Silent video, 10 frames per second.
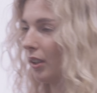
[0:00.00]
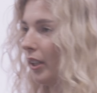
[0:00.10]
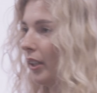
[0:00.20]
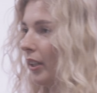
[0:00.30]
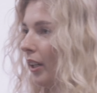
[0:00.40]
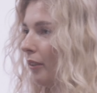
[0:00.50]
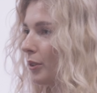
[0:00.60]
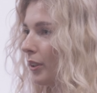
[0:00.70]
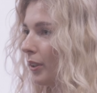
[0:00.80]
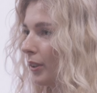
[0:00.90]
I have
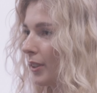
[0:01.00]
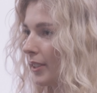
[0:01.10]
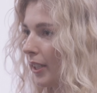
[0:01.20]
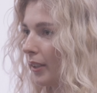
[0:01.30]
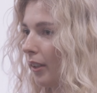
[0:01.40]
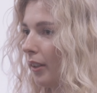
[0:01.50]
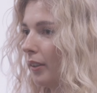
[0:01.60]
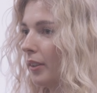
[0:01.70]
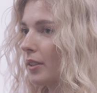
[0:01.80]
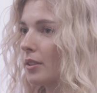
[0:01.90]
to say
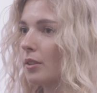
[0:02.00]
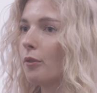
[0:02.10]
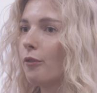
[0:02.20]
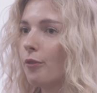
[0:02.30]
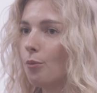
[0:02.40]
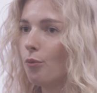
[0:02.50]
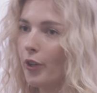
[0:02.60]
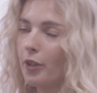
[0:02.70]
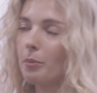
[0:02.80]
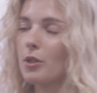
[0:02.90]
that this is a
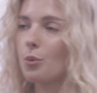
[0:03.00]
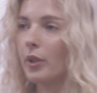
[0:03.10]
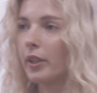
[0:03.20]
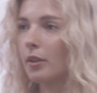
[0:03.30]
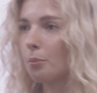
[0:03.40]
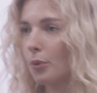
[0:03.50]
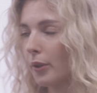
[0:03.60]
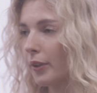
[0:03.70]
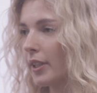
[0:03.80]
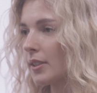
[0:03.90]
very much work in
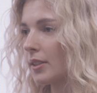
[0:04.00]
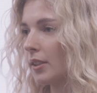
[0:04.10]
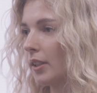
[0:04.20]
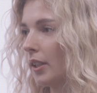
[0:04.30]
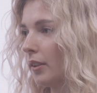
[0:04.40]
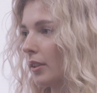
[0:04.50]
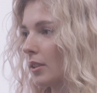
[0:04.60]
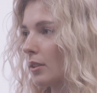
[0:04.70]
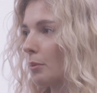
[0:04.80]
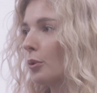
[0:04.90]
progress, and this is a